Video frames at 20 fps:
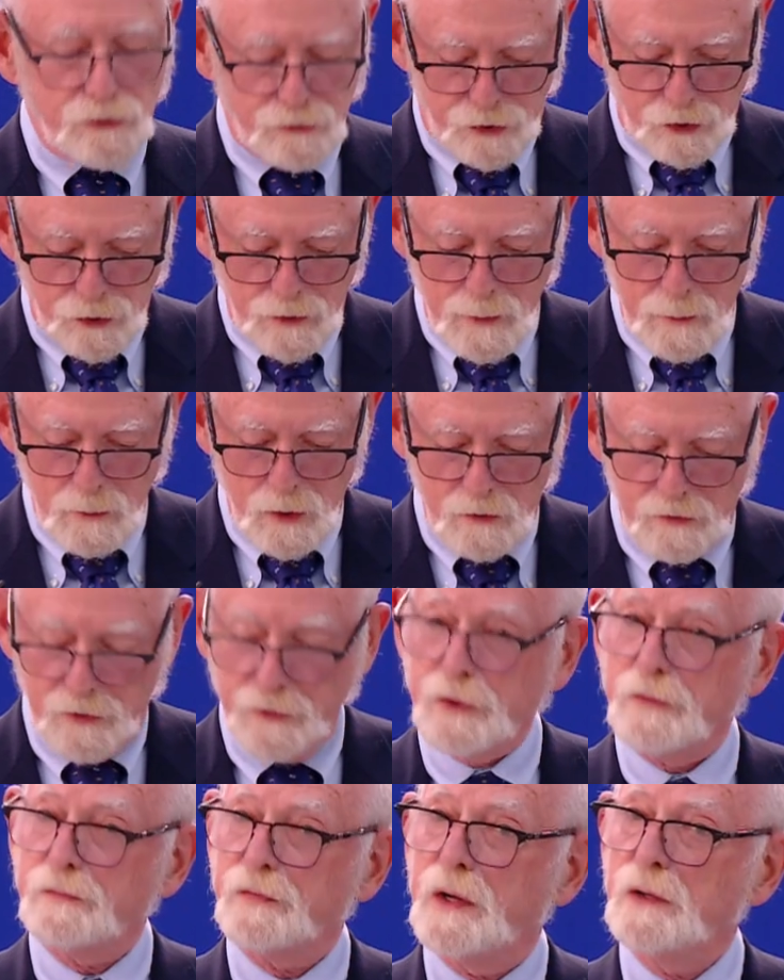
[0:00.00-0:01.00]
turn them over
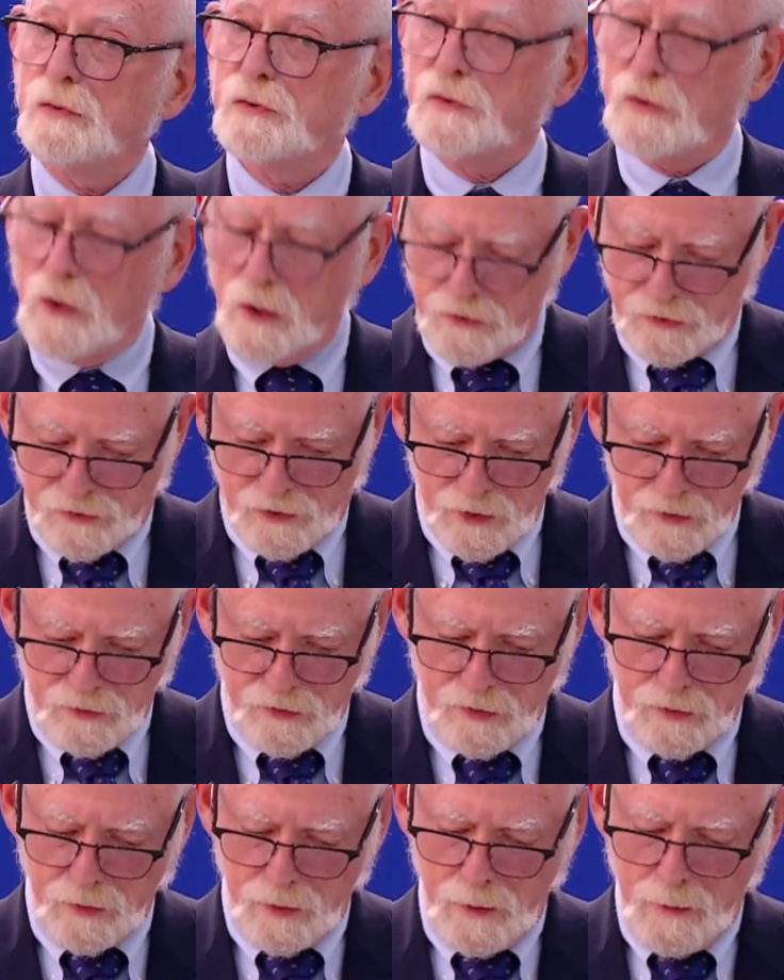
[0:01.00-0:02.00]
to face
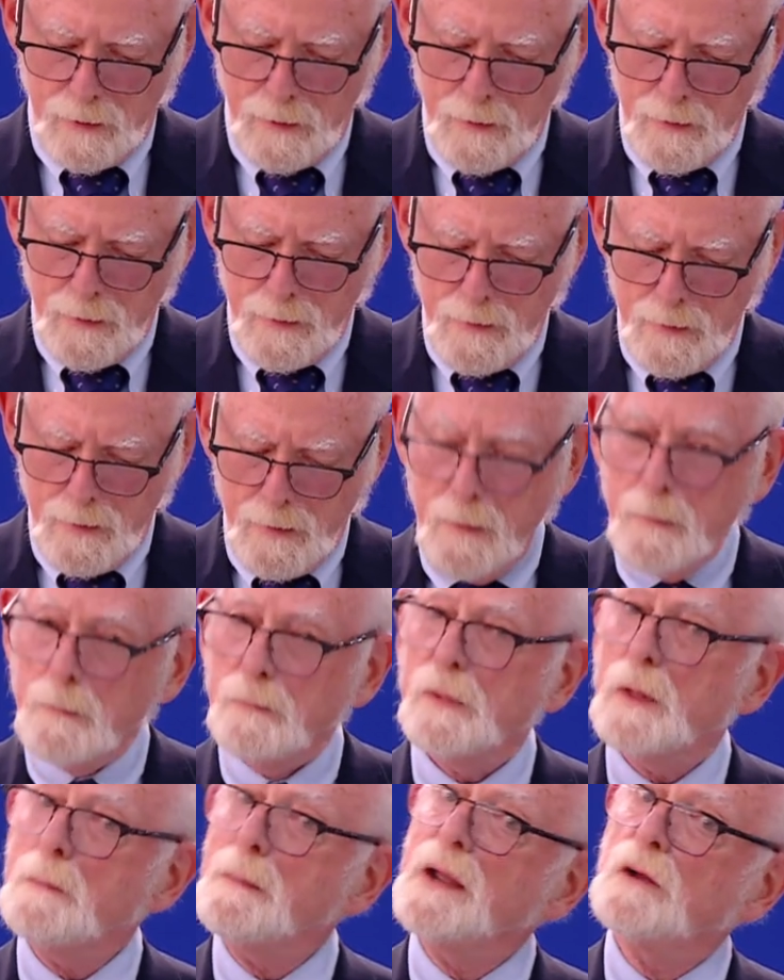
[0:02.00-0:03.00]
justice.
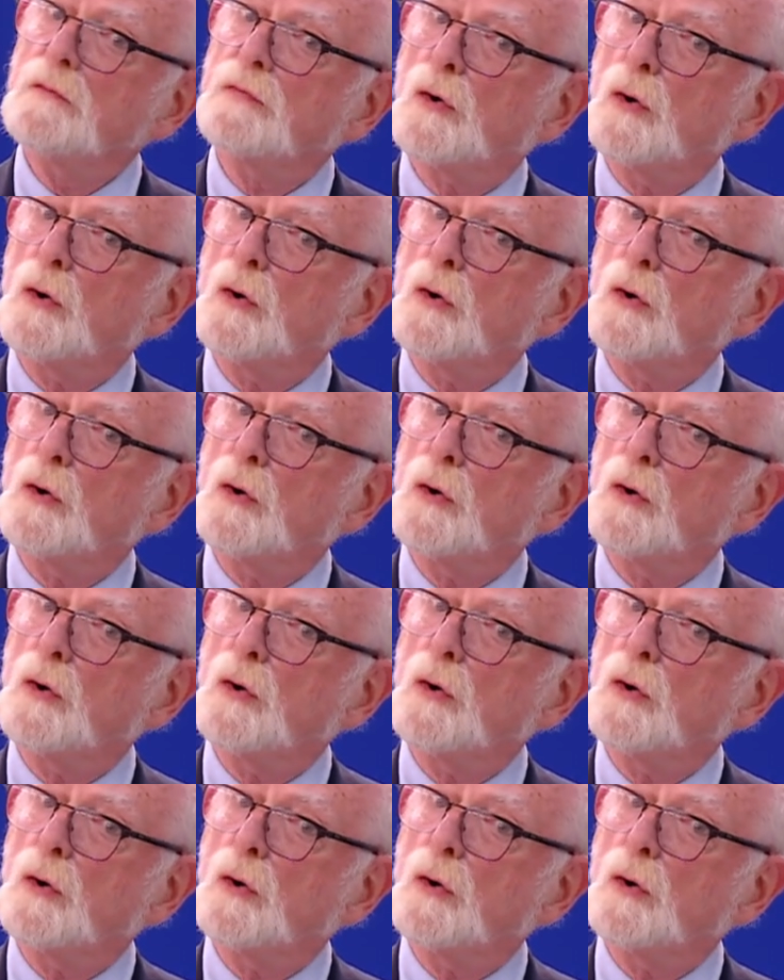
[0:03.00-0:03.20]
There may, of